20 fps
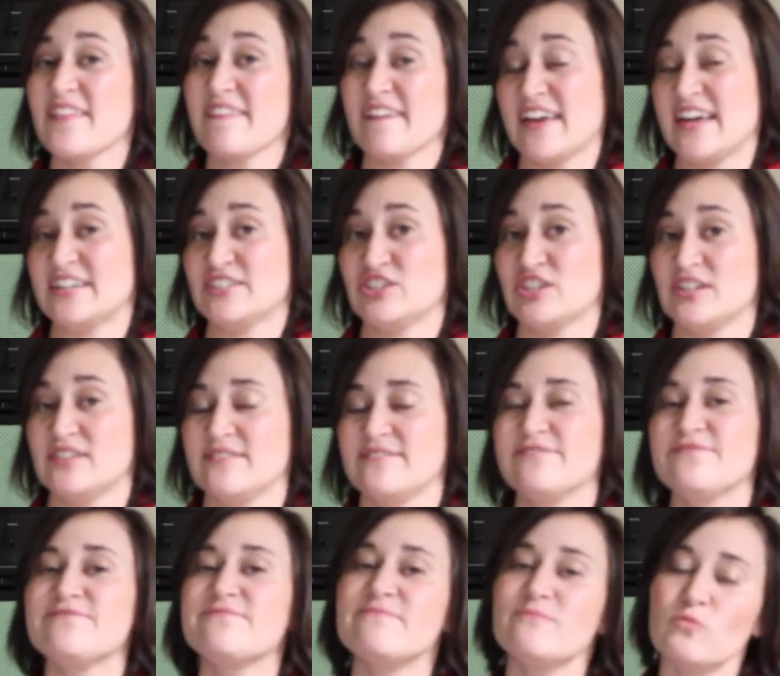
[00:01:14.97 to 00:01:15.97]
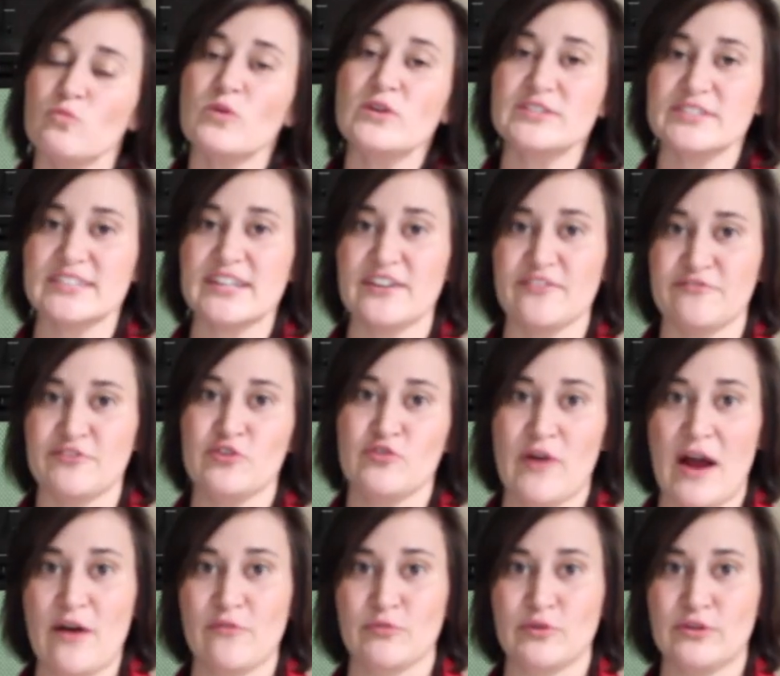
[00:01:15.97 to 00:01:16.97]
in the kitchen, we'll set a few
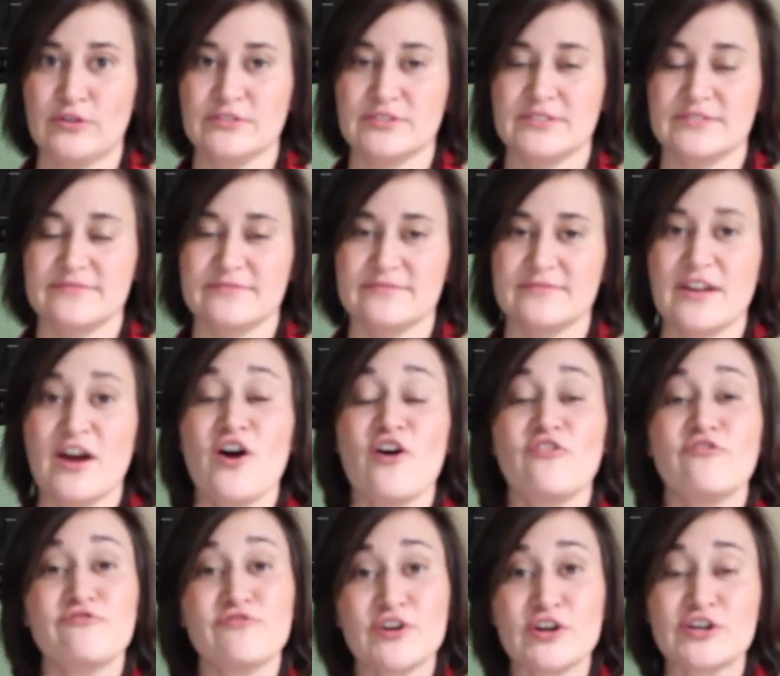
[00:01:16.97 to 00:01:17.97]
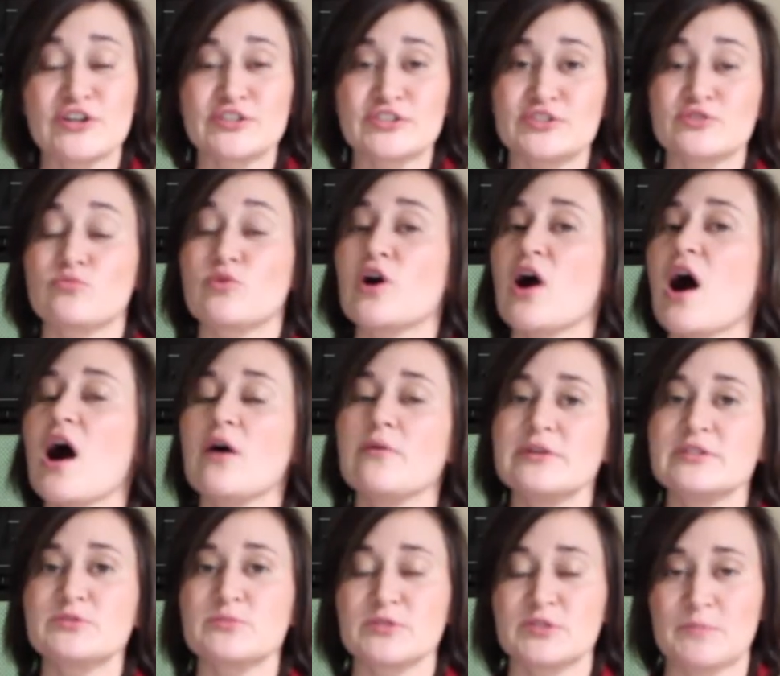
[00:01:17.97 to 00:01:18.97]
ground rules. First, we're
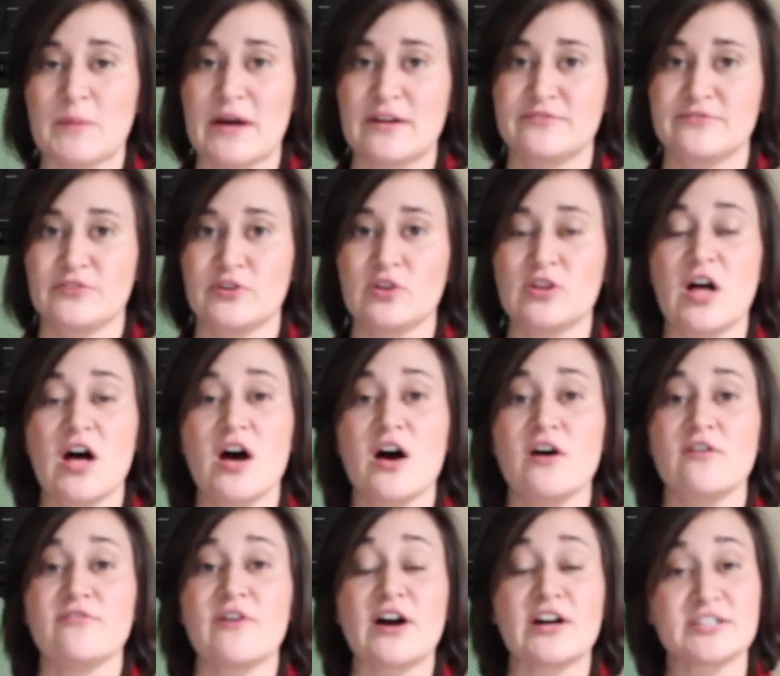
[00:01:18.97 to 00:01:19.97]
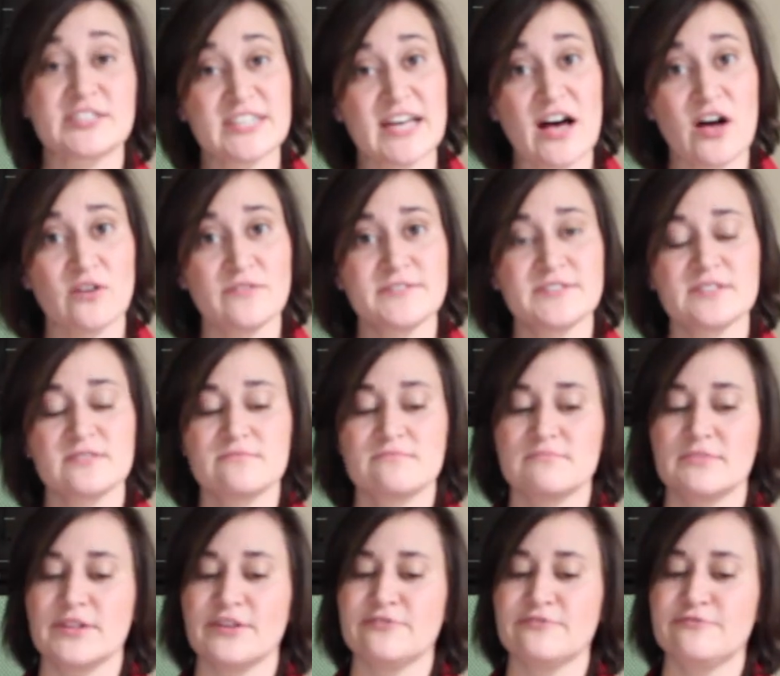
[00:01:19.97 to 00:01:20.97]
always respectful of ourselves,
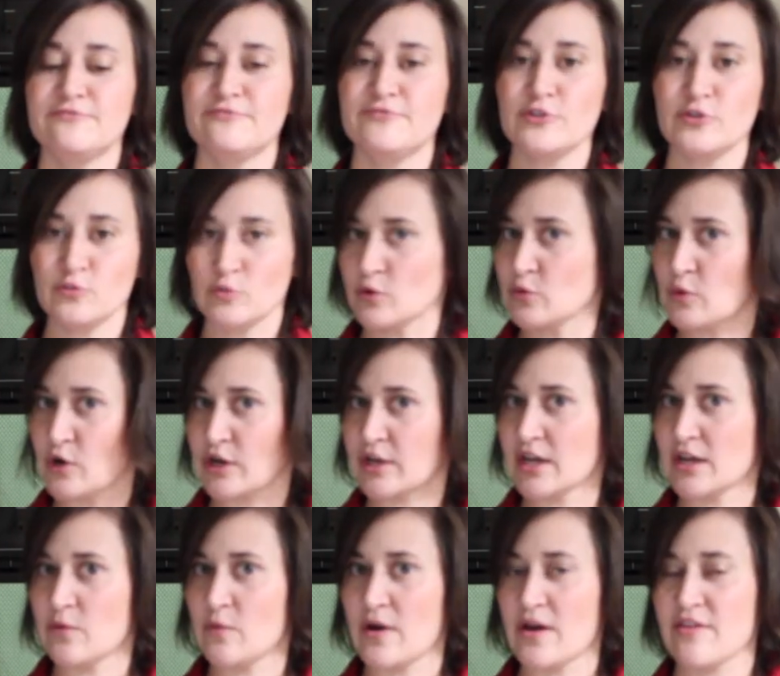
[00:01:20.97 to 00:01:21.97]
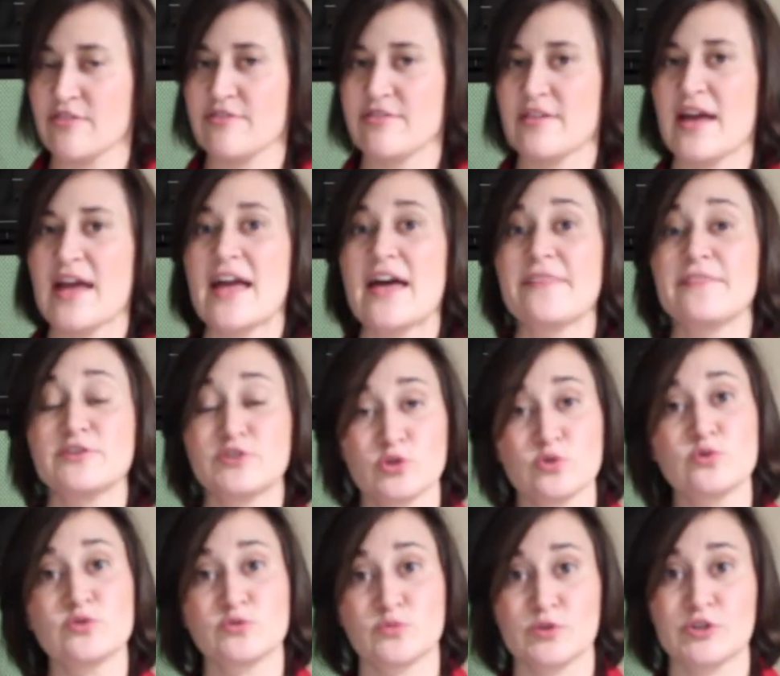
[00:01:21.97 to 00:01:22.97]
the food we're working with, and the
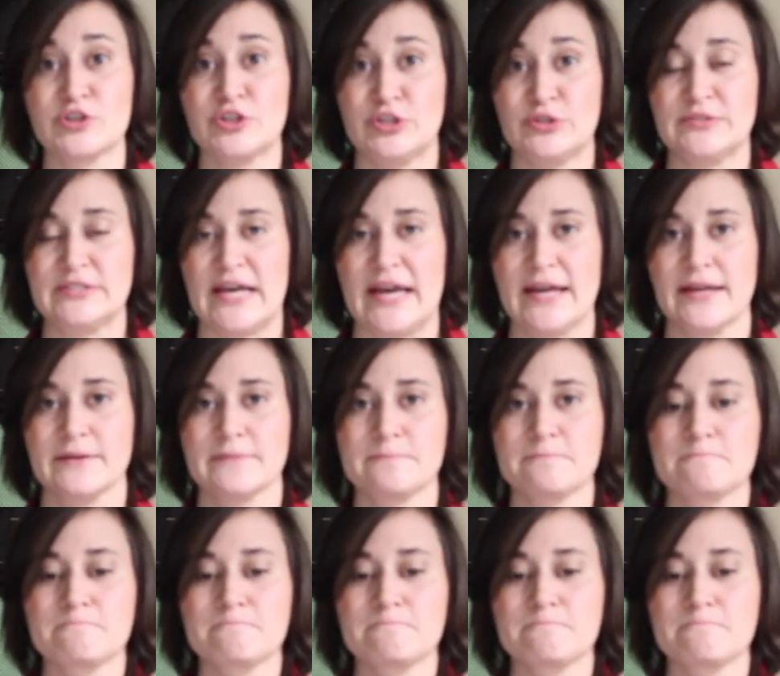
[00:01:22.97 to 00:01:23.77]
tools we're using.